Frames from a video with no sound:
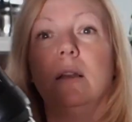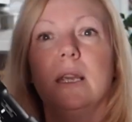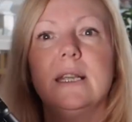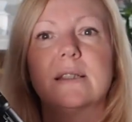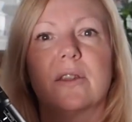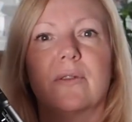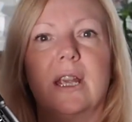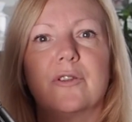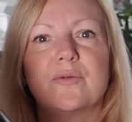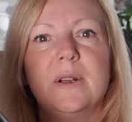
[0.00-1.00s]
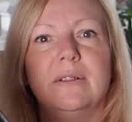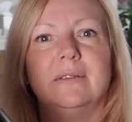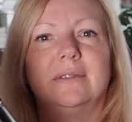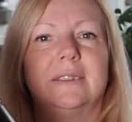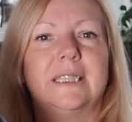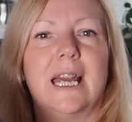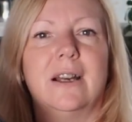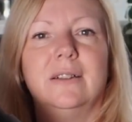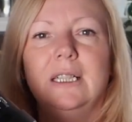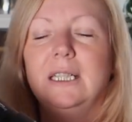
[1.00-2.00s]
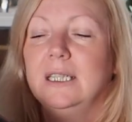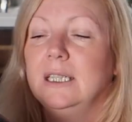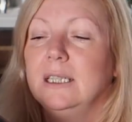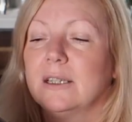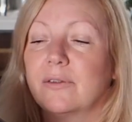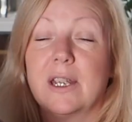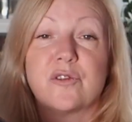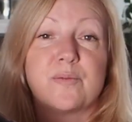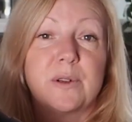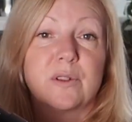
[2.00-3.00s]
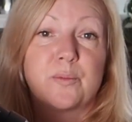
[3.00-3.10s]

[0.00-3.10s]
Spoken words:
is the 300mm. Now 300mm is